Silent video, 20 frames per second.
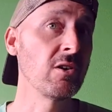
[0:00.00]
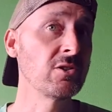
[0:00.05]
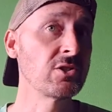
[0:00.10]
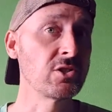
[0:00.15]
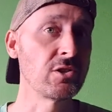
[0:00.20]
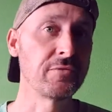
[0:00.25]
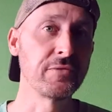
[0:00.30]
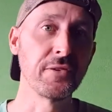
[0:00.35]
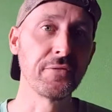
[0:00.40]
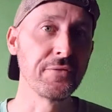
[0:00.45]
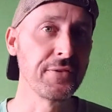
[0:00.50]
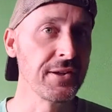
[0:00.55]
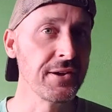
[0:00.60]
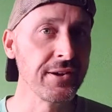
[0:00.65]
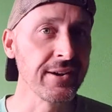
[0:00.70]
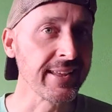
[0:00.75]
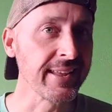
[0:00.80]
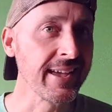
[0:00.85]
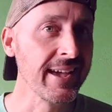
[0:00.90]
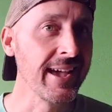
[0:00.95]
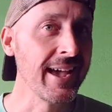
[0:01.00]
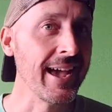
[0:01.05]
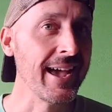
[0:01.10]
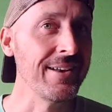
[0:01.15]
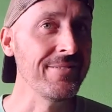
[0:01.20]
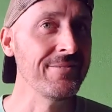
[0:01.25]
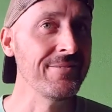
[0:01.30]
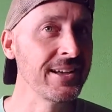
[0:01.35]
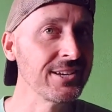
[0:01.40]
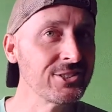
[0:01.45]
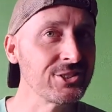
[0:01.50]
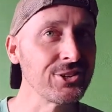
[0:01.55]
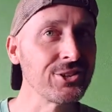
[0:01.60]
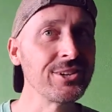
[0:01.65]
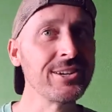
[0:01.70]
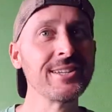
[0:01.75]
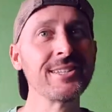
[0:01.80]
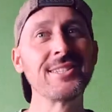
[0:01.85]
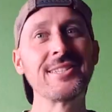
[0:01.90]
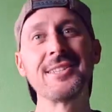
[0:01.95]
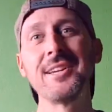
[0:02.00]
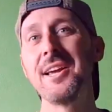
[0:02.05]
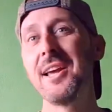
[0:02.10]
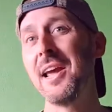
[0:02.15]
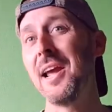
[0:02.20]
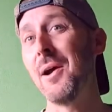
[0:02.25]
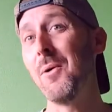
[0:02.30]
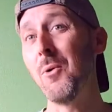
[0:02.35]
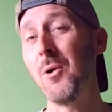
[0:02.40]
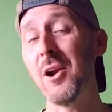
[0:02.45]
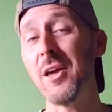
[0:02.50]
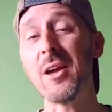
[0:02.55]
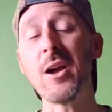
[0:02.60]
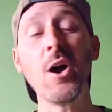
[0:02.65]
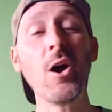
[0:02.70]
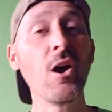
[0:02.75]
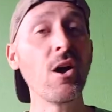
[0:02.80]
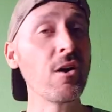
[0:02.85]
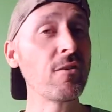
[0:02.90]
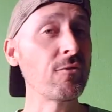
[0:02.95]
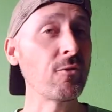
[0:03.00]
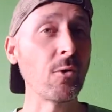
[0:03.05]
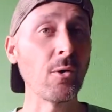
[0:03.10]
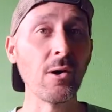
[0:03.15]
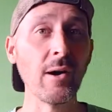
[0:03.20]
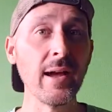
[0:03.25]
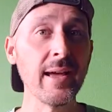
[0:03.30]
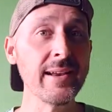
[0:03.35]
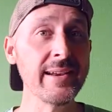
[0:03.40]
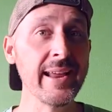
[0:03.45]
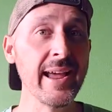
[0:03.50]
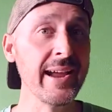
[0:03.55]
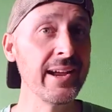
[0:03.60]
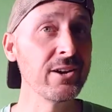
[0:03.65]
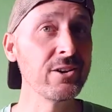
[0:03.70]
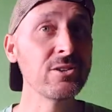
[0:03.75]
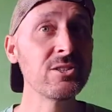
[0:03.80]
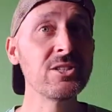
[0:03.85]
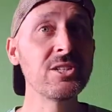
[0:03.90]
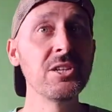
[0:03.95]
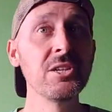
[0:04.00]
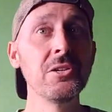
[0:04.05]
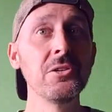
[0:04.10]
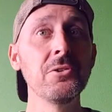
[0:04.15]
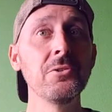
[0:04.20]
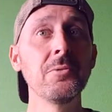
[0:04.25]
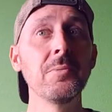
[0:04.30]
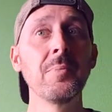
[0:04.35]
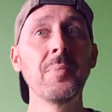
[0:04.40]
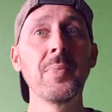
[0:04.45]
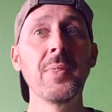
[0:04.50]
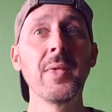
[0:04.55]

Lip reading: So if you're feeling adventurous and want a car for a day or two,